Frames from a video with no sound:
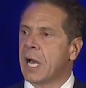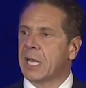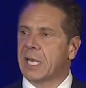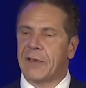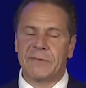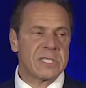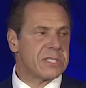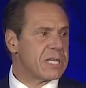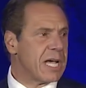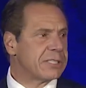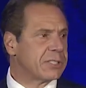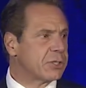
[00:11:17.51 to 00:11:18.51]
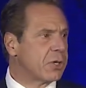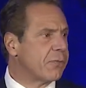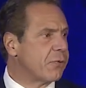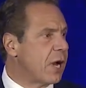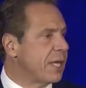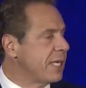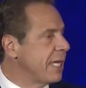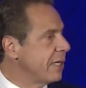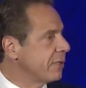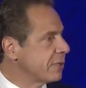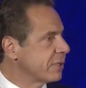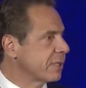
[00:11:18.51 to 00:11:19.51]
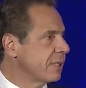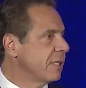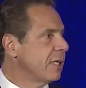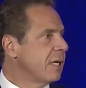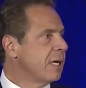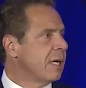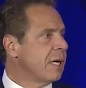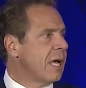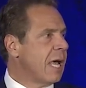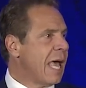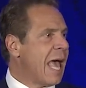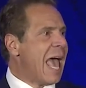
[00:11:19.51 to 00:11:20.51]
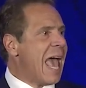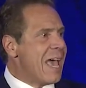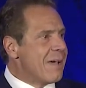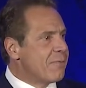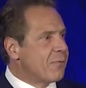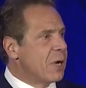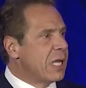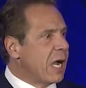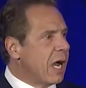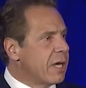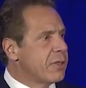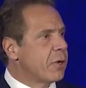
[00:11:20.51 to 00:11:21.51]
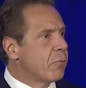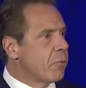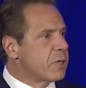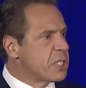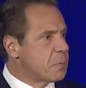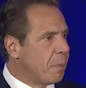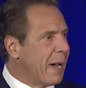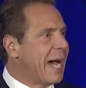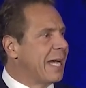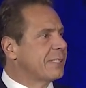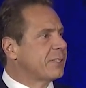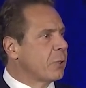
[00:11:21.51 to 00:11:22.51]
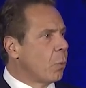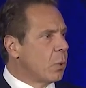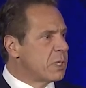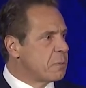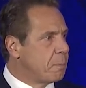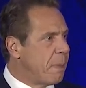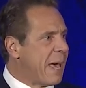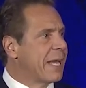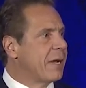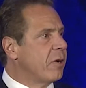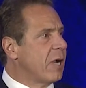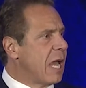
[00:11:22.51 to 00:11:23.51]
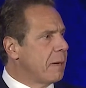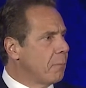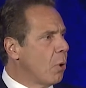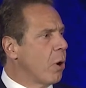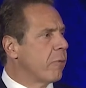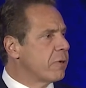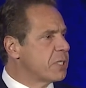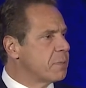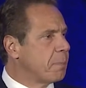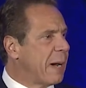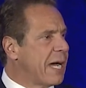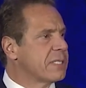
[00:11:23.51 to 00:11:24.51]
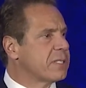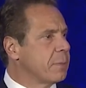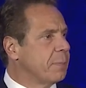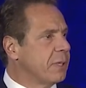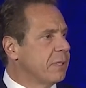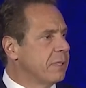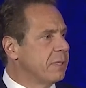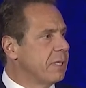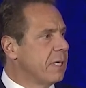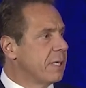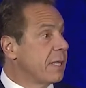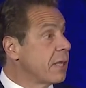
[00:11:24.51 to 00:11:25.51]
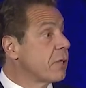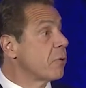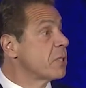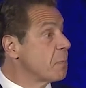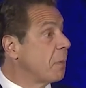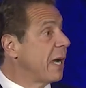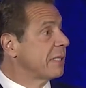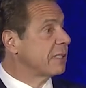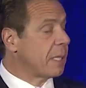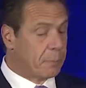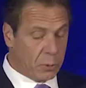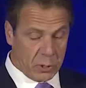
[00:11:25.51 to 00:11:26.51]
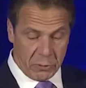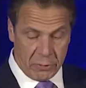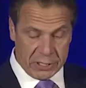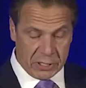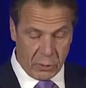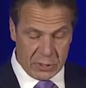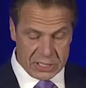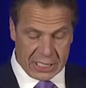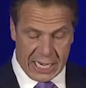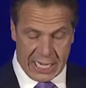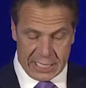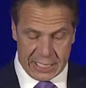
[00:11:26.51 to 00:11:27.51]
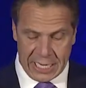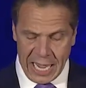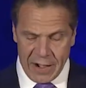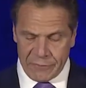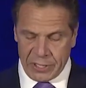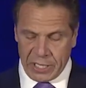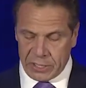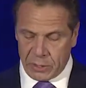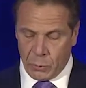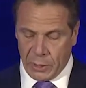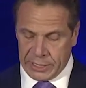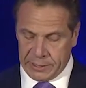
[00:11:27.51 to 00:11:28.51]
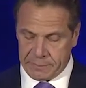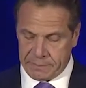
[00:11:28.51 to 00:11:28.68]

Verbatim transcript: 11 disasters over eight years. Every other response was better and more responsible than the response that Puerto Rico has gotten. Every other one.